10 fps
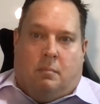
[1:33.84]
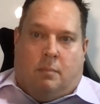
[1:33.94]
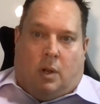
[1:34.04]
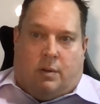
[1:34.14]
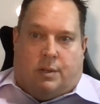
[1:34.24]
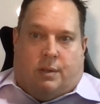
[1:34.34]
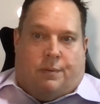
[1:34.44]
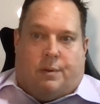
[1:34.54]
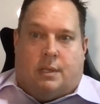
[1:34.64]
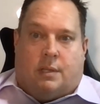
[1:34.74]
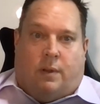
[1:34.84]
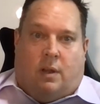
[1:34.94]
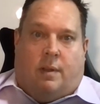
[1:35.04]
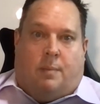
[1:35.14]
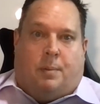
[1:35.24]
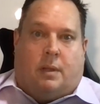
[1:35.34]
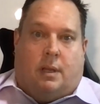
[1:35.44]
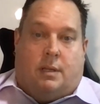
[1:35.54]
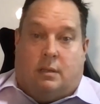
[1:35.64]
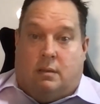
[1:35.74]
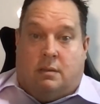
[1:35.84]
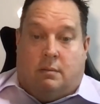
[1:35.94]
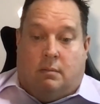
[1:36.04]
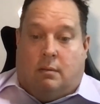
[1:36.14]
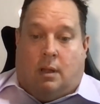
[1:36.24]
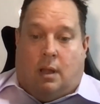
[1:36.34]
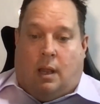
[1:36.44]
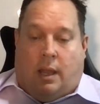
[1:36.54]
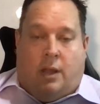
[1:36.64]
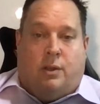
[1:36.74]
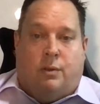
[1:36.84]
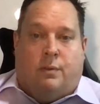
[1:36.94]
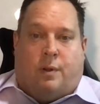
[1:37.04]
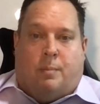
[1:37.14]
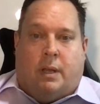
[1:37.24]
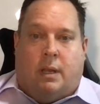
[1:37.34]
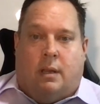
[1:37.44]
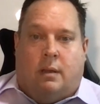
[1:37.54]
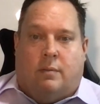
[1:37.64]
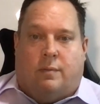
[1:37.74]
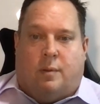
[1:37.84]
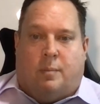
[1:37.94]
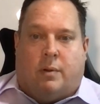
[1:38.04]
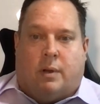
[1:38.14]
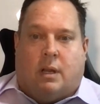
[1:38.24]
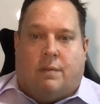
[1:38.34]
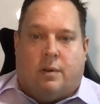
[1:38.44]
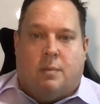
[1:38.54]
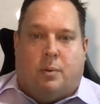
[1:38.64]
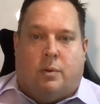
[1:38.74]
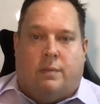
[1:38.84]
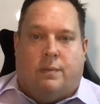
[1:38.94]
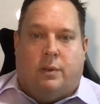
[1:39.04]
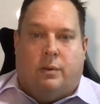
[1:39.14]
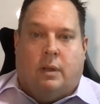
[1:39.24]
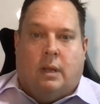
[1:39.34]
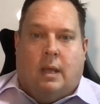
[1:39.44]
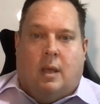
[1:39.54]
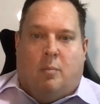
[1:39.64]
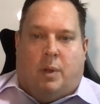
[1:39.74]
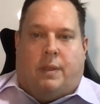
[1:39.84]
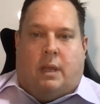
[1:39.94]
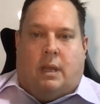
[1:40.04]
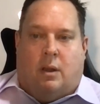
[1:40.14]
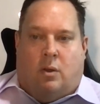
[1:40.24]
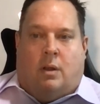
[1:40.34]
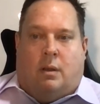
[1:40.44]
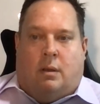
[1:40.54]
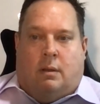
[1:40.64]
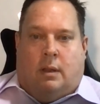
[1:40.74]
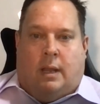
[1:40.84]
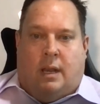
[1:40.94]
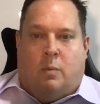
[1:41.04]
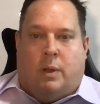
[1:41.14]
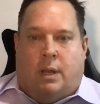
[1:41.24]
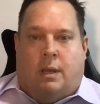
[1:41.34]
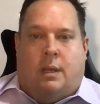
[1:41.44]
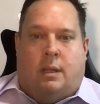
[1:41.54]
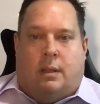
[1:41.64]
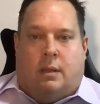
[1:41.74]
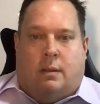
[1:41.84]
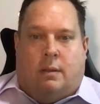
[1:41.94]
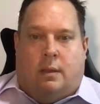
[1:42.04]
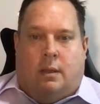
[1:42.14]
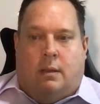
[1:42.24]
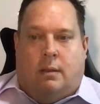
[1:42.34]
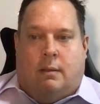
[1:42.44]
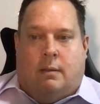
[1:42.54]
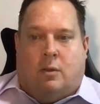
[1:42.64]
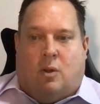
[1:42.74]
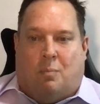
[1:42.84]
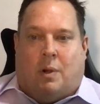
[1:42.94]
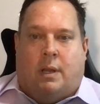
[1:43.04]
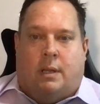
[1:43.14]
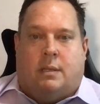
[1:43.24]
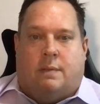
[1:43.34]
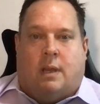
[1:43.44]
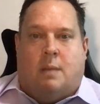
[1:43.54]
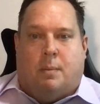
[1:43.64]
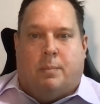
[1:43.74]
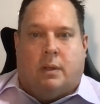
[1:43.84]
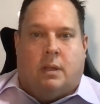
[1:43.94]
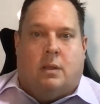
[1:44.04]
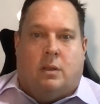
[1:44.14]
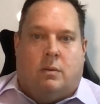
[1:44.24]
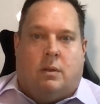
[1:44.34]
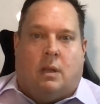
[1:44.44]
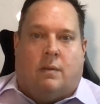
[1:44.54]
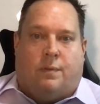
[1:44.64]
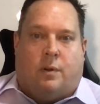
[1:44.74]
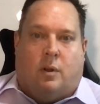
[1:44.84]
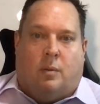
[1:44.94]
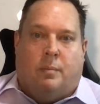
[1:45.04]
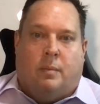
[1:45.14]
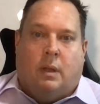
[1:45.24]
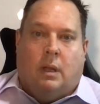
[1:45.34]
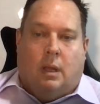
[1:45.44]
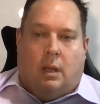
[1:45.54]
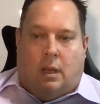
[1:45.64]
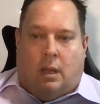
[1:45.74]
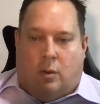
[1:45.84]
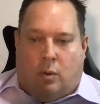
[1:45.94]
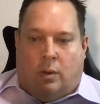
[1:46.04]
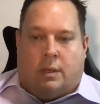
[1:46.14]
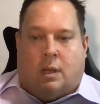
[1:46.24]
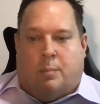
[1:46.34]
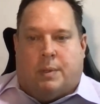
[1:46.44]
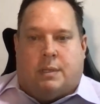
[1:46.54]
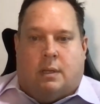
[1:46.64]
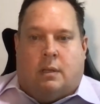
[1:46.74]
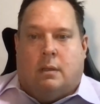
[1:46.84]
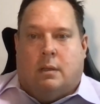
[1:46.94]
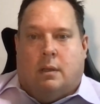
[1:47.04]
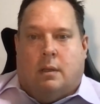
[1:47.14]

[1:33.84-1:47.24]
Microsoft 365 applications allow you from a recovery point of view, but they are not anywhere near the comprehensive capability that you get from an all-encompassing